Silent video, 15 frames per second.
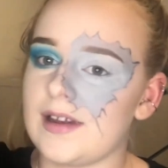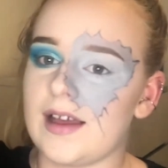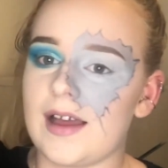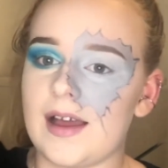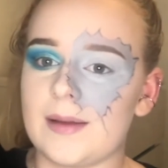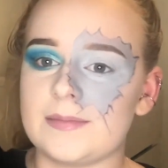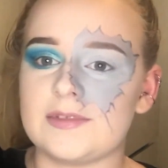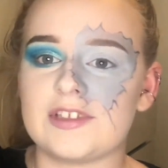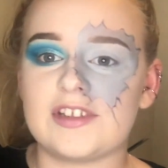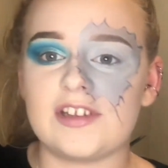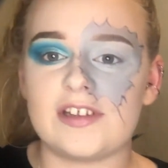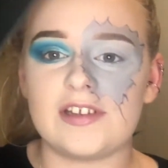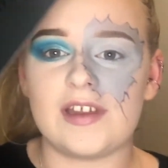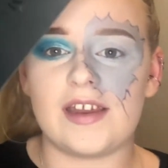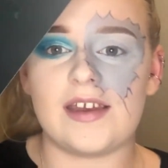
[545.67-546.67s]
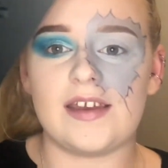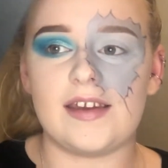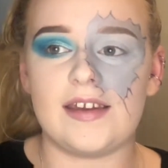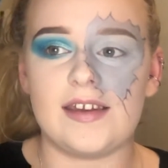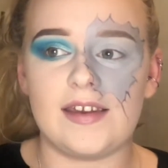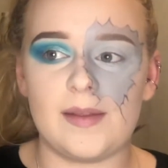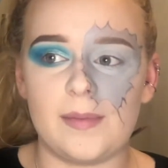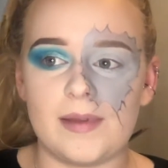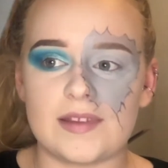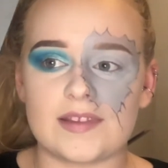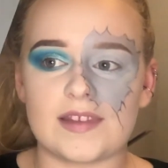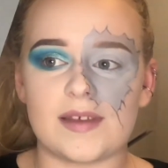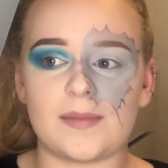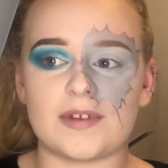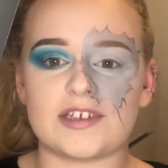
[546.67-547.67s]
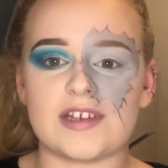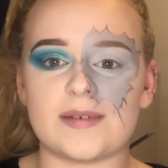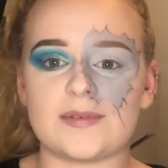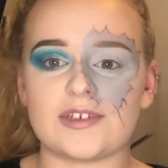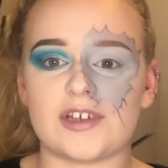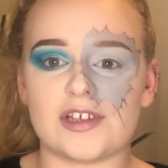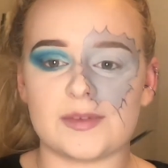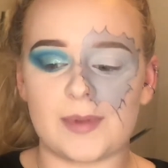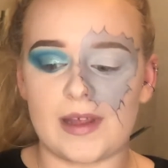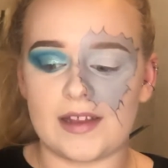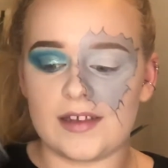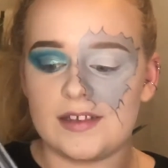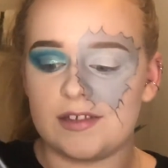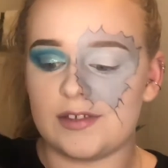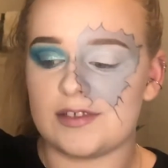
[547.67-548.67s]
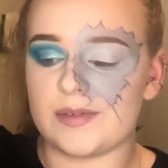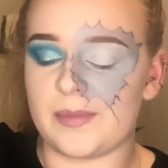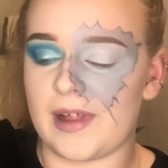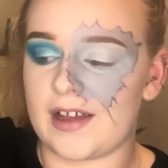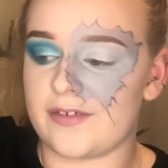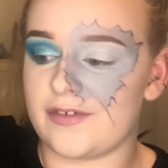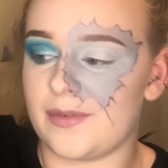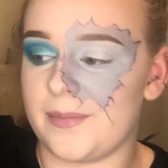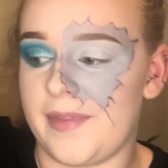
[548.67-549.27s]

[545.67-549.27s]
I'm just gonna dip into my James Charles palette and use the black from